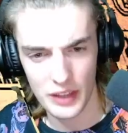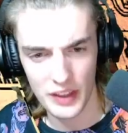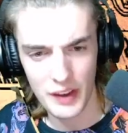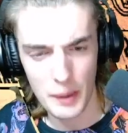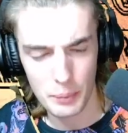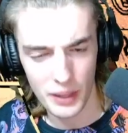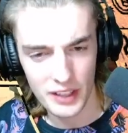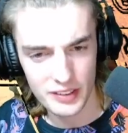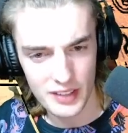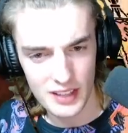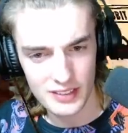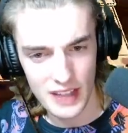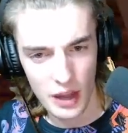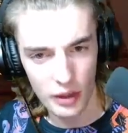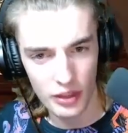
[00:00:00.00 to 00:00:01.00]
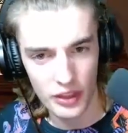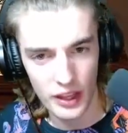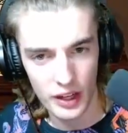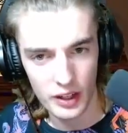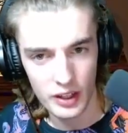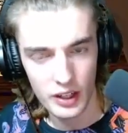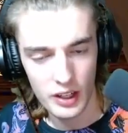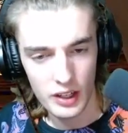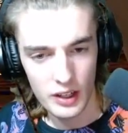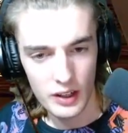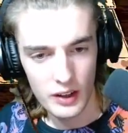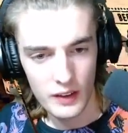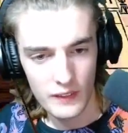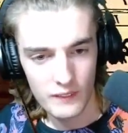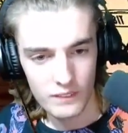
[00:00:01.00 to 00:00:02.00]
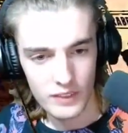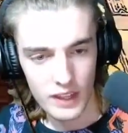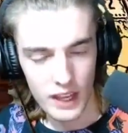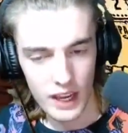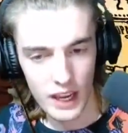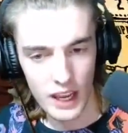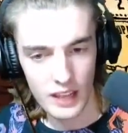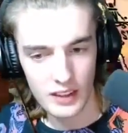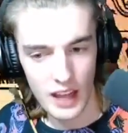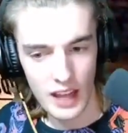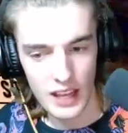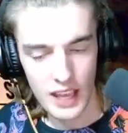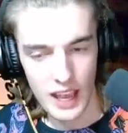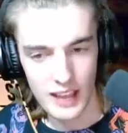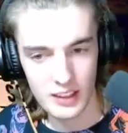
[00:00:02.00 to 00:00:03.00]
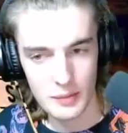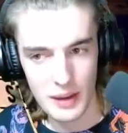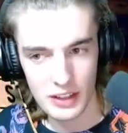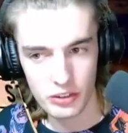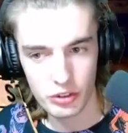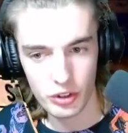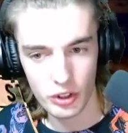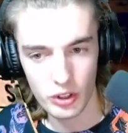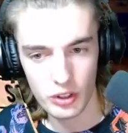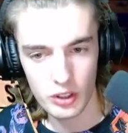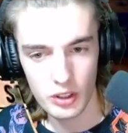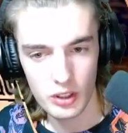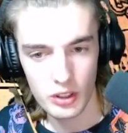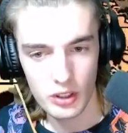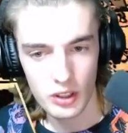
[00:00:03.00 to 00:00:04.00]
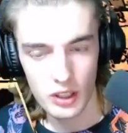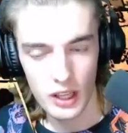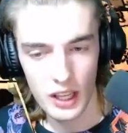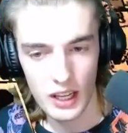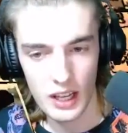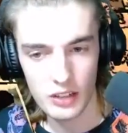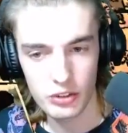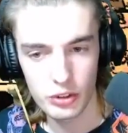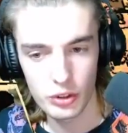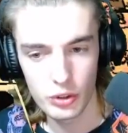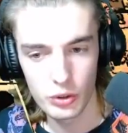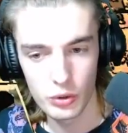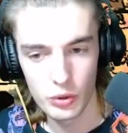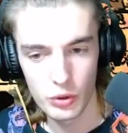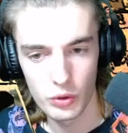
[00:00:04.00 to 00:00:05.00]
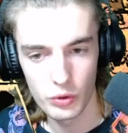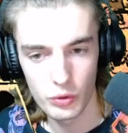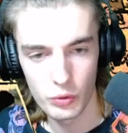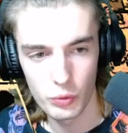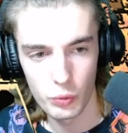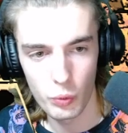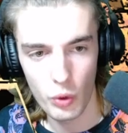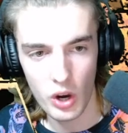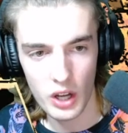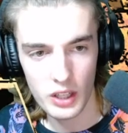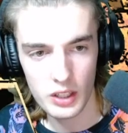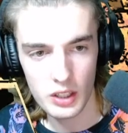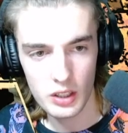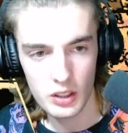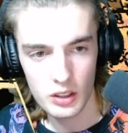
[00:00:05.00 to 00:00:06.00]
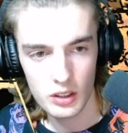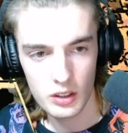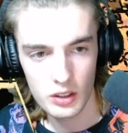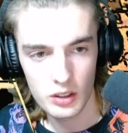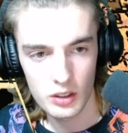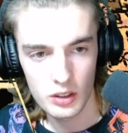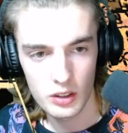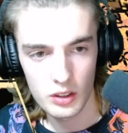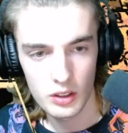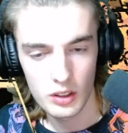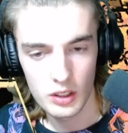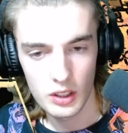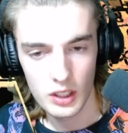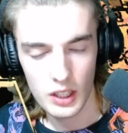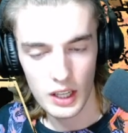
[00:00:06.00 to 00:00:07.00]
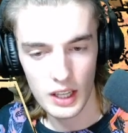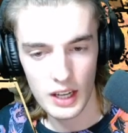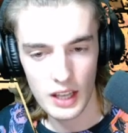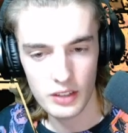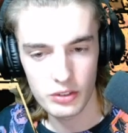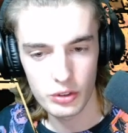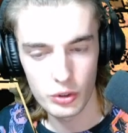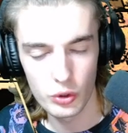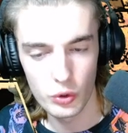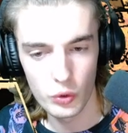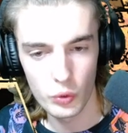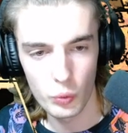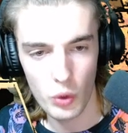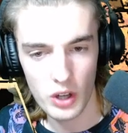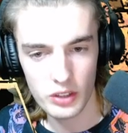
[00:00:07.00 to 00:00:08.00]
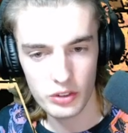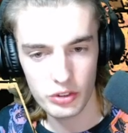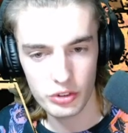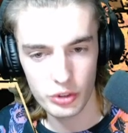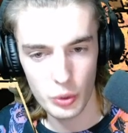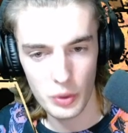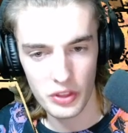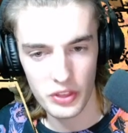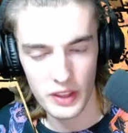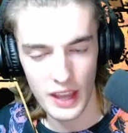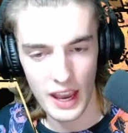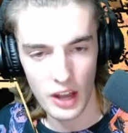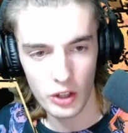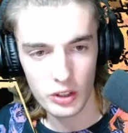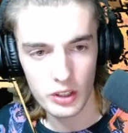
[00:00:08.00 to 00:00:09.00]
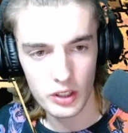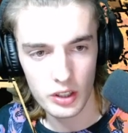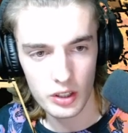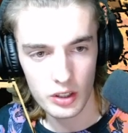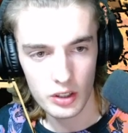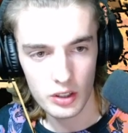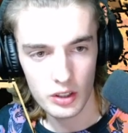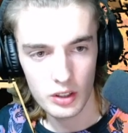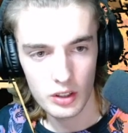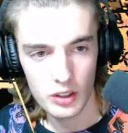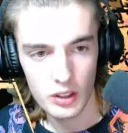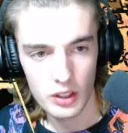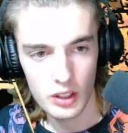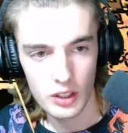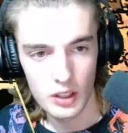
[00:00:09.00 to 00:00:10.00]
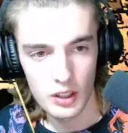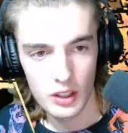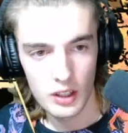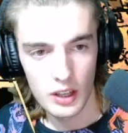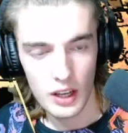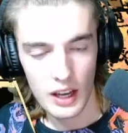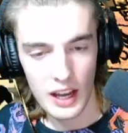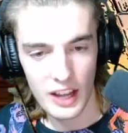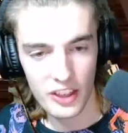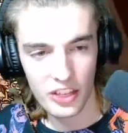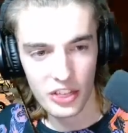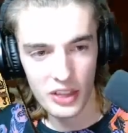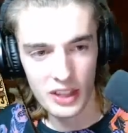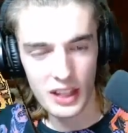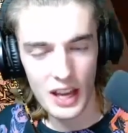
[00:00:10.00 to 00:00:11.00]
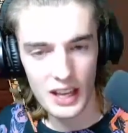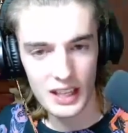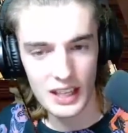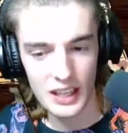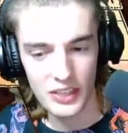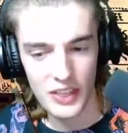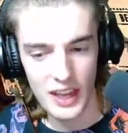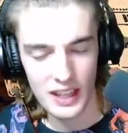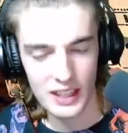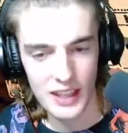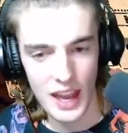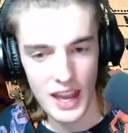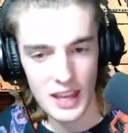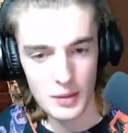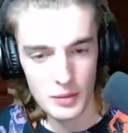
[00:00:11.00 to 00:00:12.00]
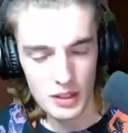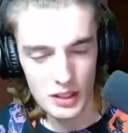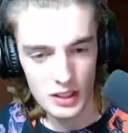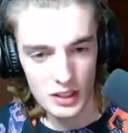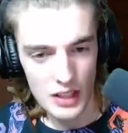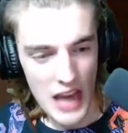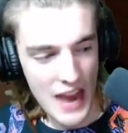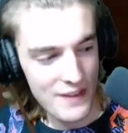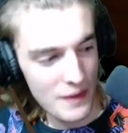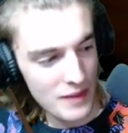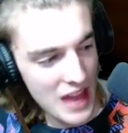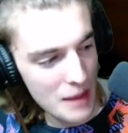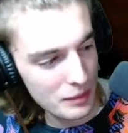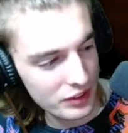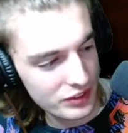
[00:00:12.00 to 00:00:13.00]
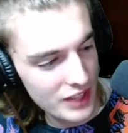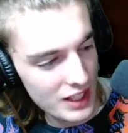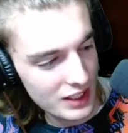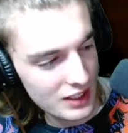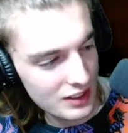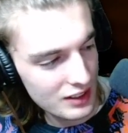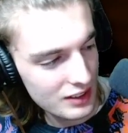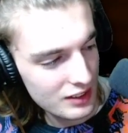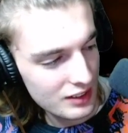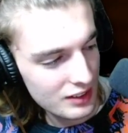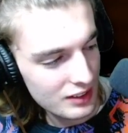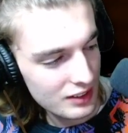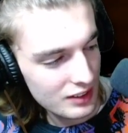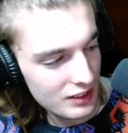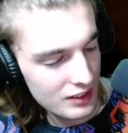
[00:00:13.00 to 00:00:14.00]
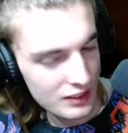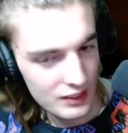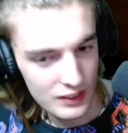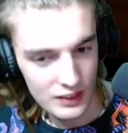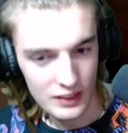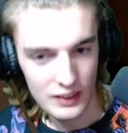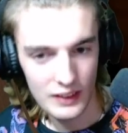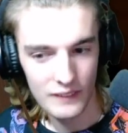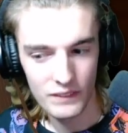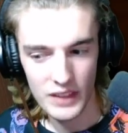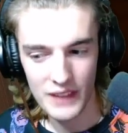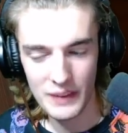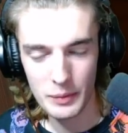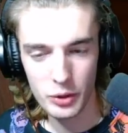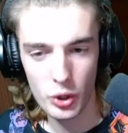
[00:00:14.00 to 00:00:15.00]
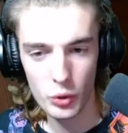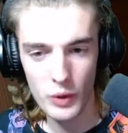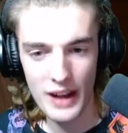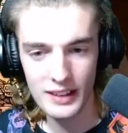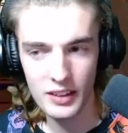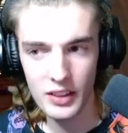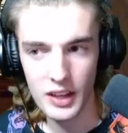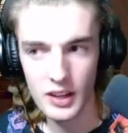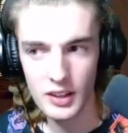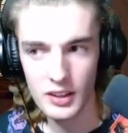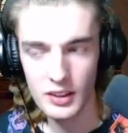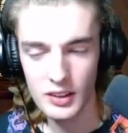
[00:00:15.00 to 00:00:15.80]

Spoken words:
I think I place that down there, and I end my turn, and I do 1. And I do 1, 2 with the elk. I think I get that game, if I'm not mistaken. If I'm correct there.